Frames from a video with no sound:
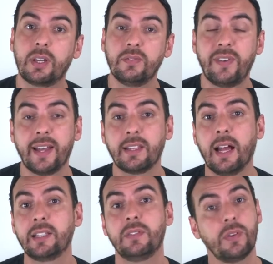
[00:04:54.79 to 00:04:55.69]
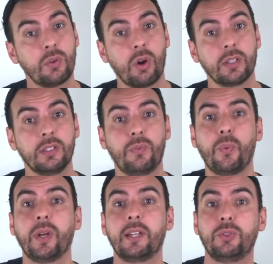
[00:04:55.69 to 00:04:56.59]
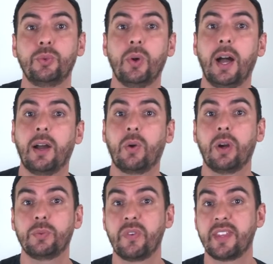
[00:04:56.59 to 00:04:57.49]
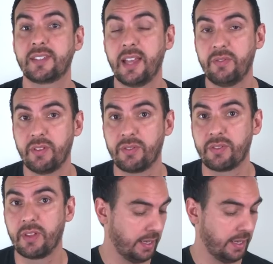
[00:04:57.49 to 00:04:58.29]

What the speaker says: can find a different chord. If you want to do a chord with the seventh,